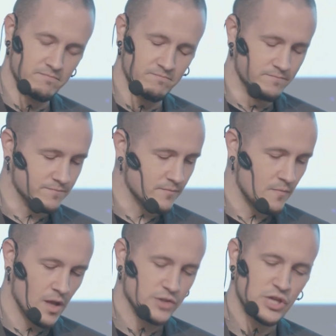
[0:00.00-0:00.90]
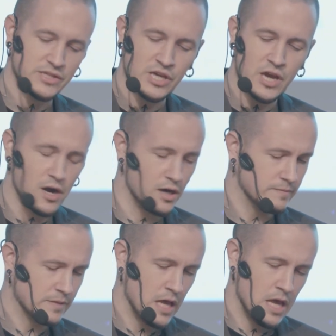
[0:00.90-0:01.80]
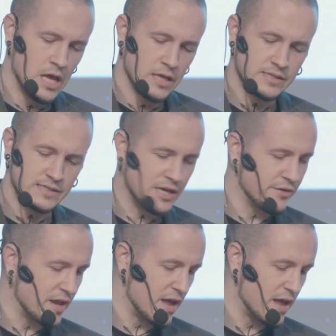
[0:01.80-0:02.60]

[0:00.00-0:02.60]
it says here that